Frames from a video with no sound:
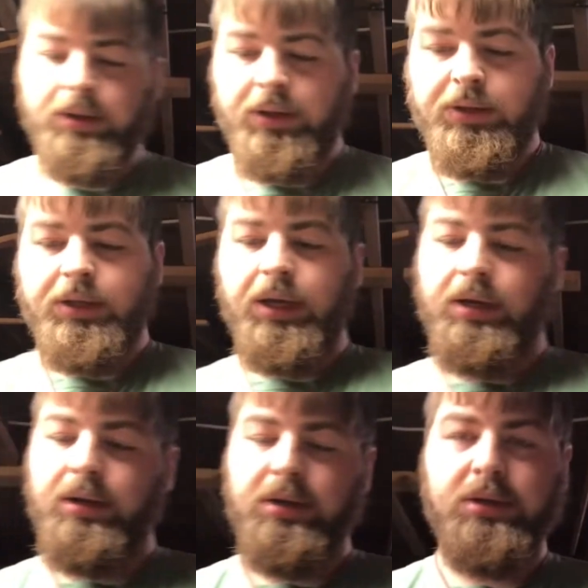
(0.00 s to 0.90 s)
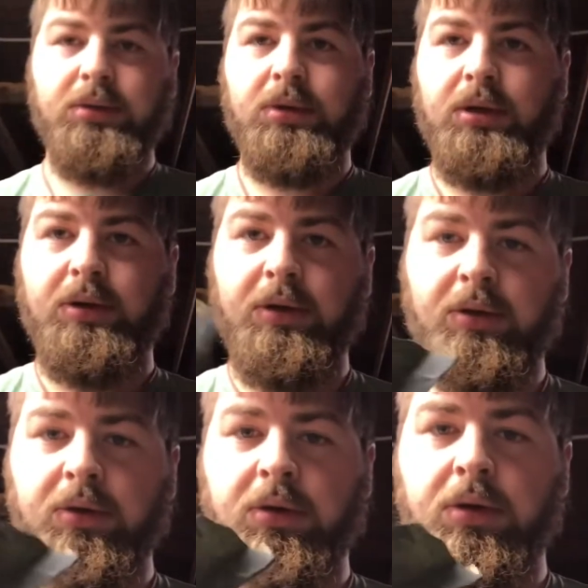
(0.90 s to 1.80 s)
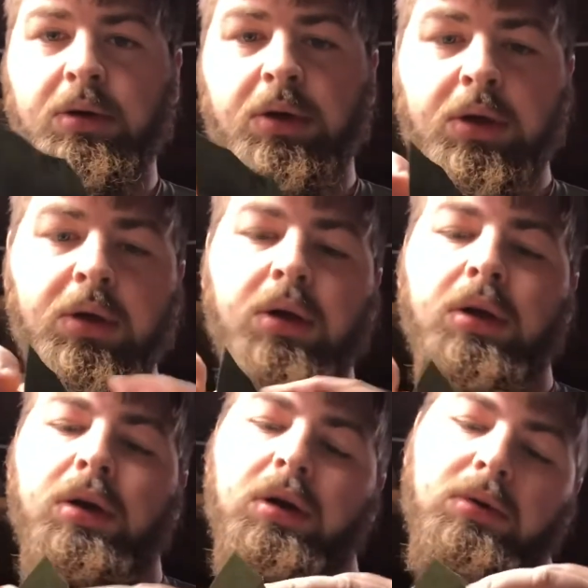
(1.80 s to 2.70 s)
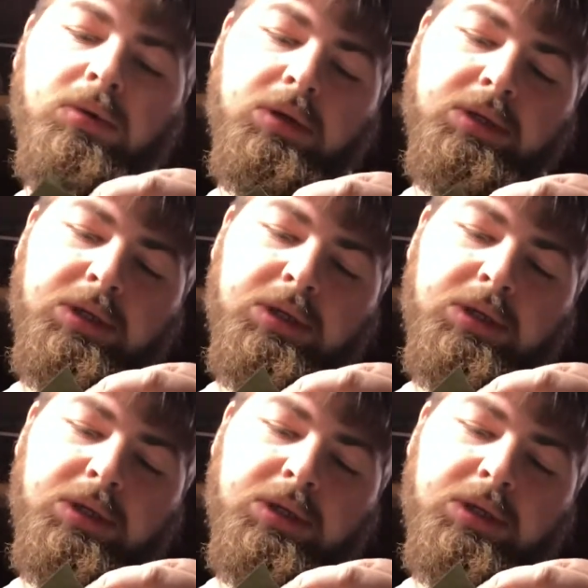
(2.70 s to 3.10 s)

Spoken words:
take some of this, what is it,